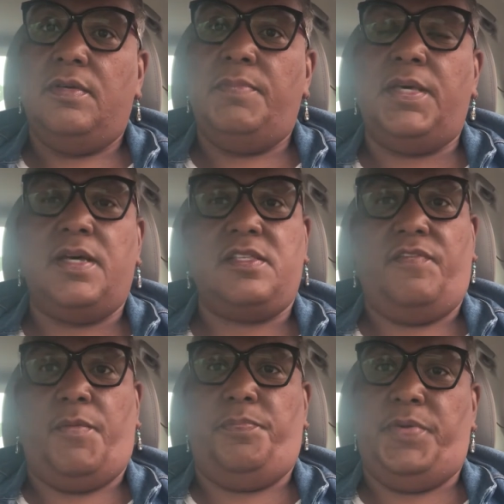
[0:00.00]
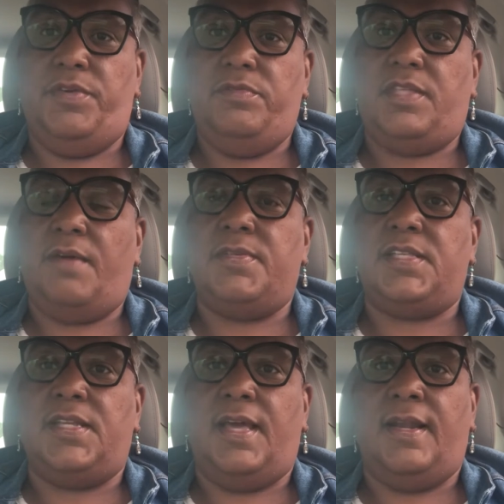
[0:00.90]
because of abuse that was
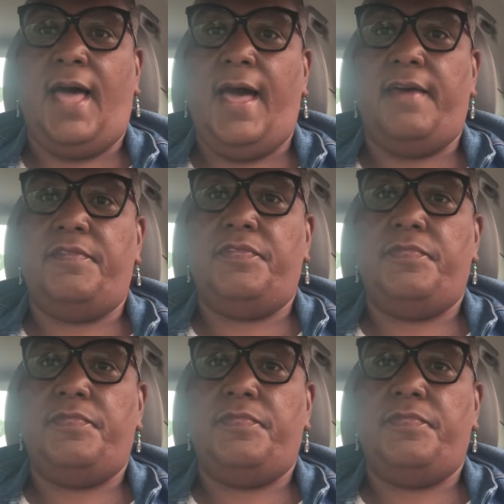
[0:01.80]
in their life.